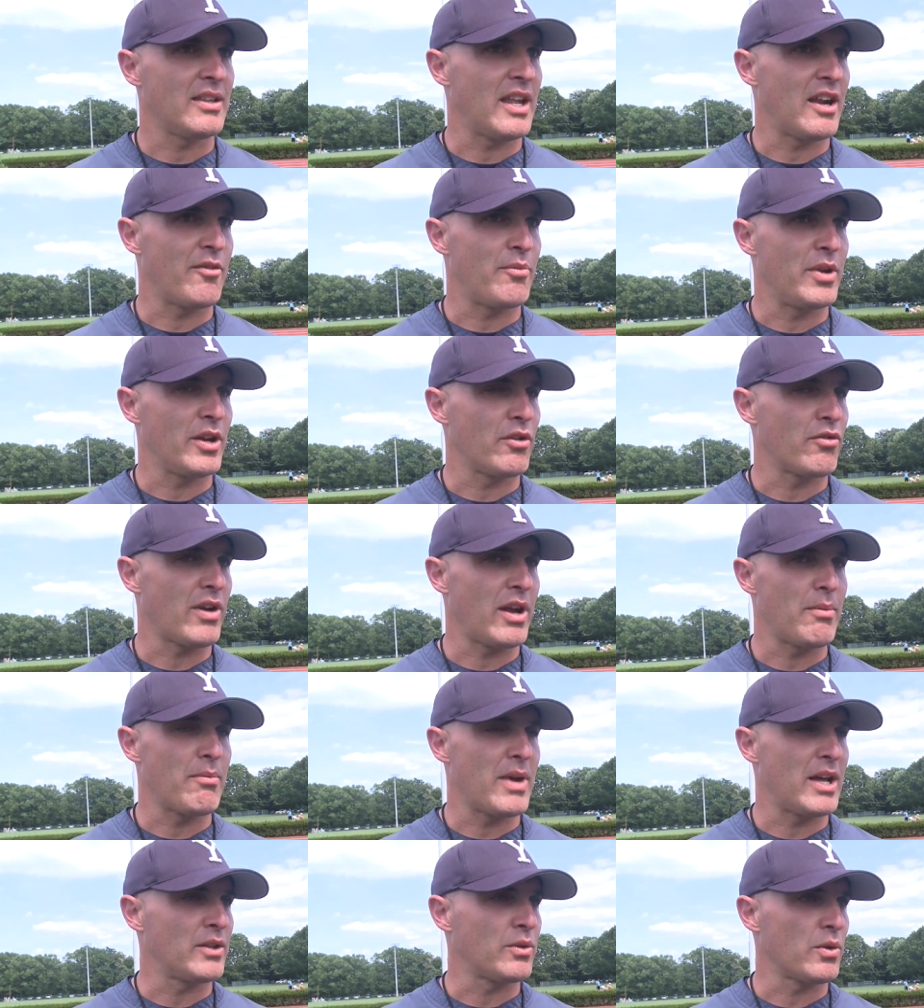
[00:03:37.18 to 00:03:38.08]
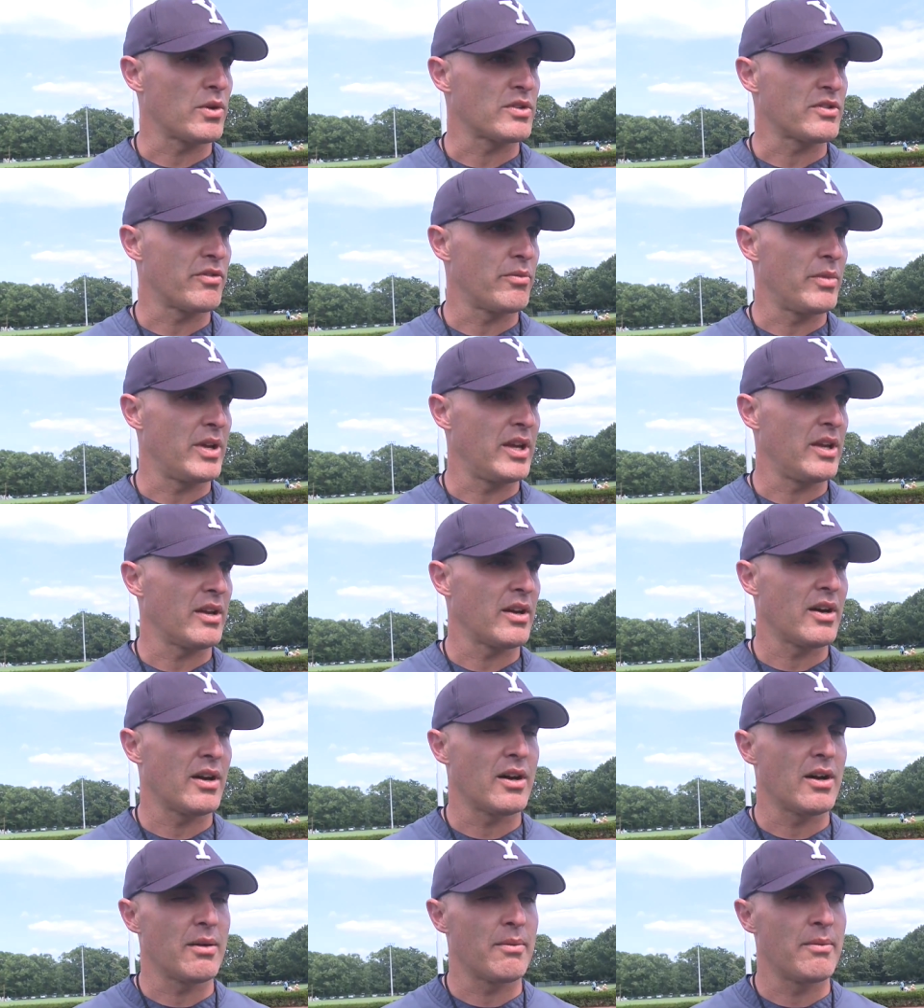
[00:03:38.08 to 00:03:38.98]
that have been been great mentors to me,
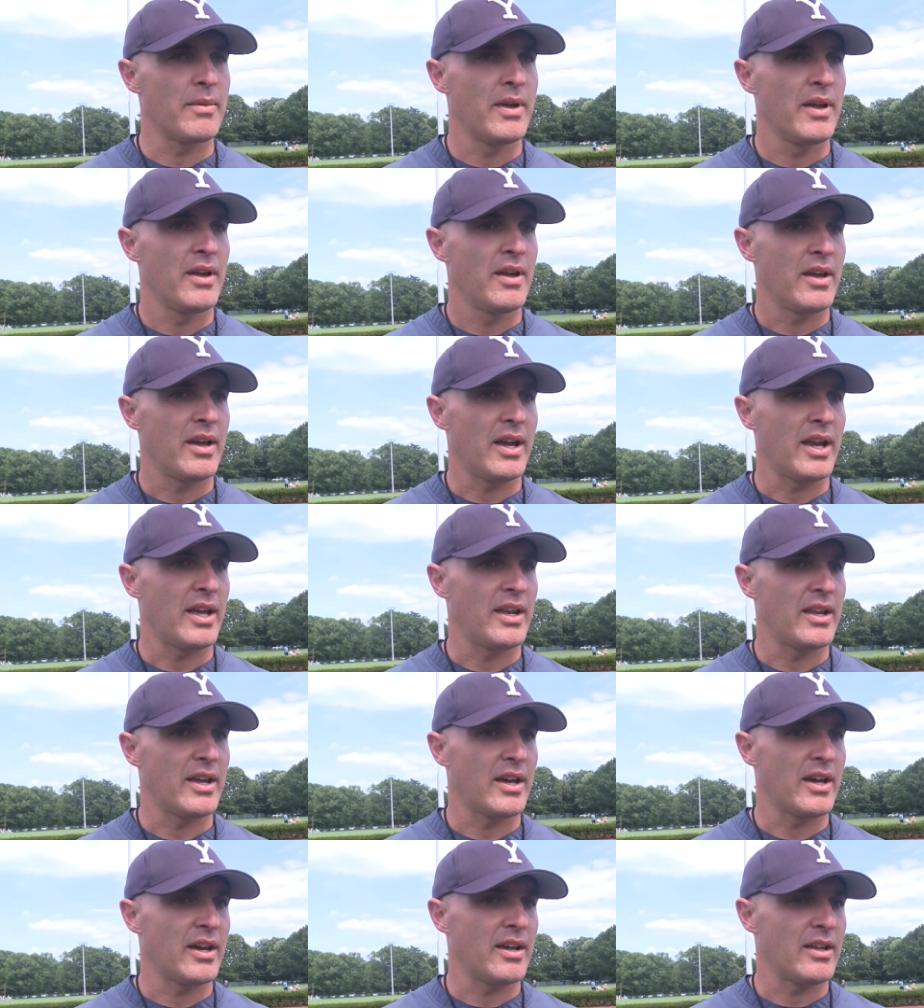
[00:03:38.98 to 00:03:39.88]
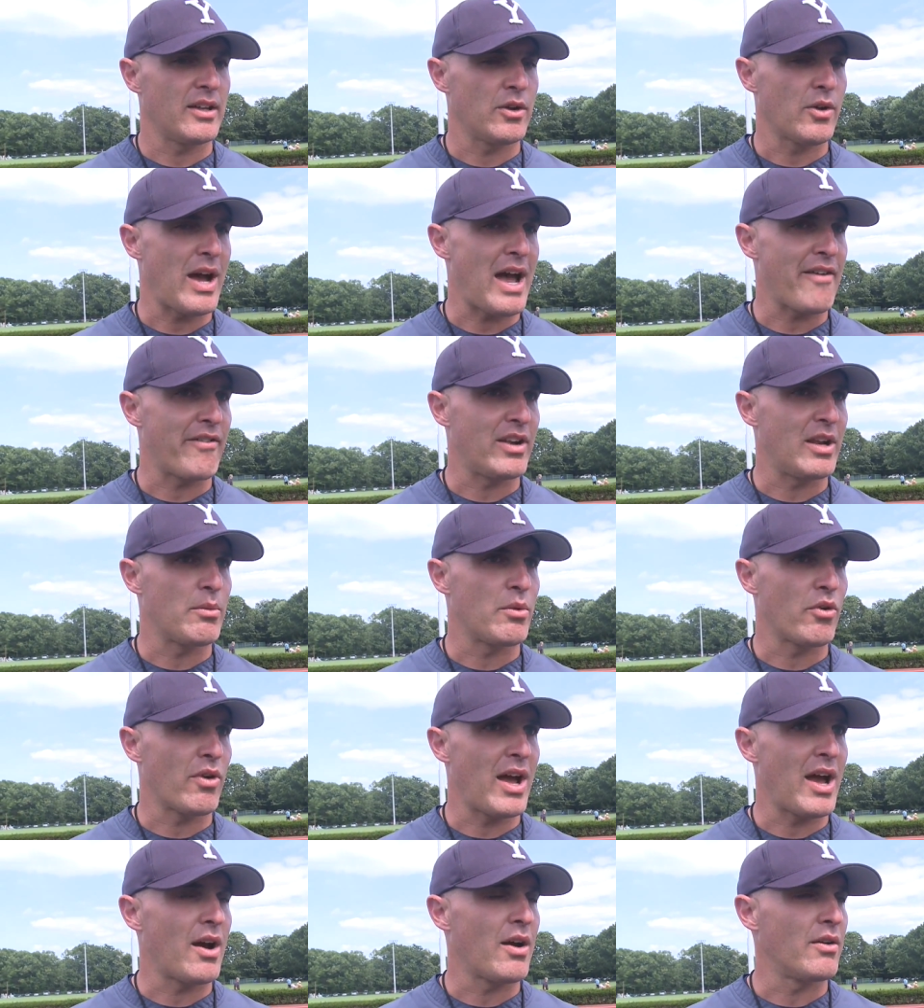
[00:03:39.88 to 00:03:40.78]
um, and uh, you know having him
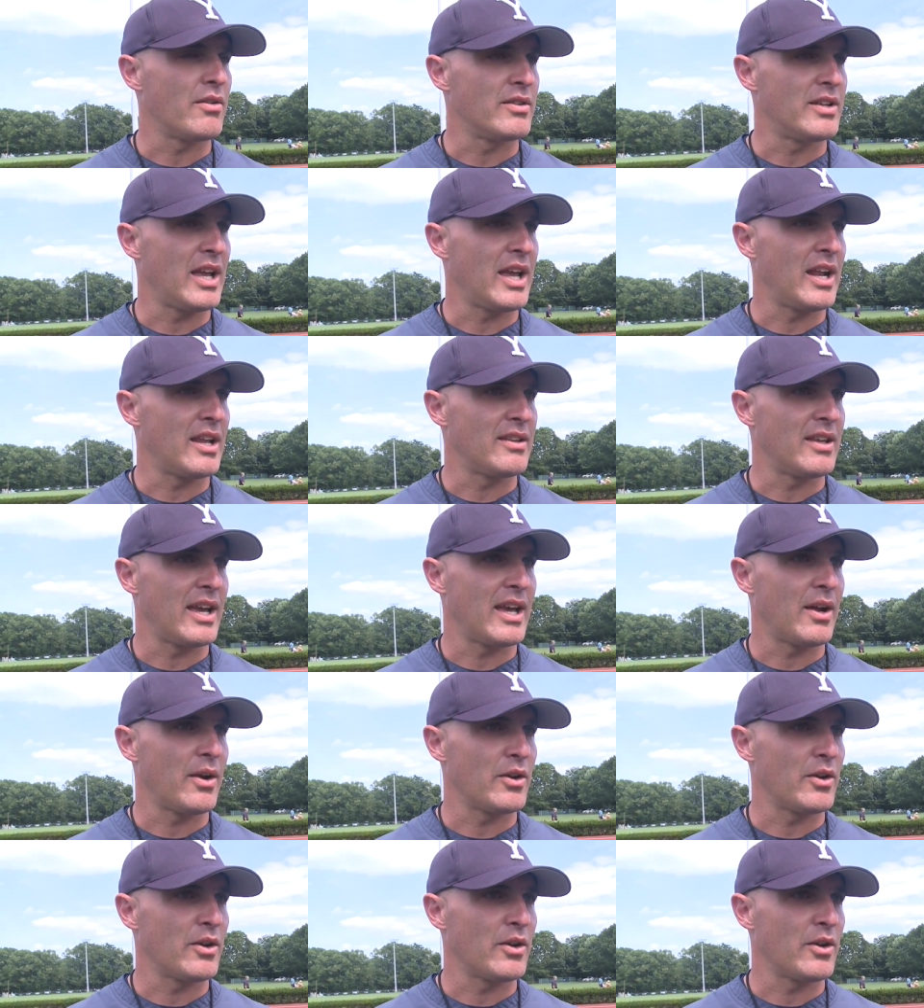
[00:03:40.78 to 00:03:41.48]
around day in and day out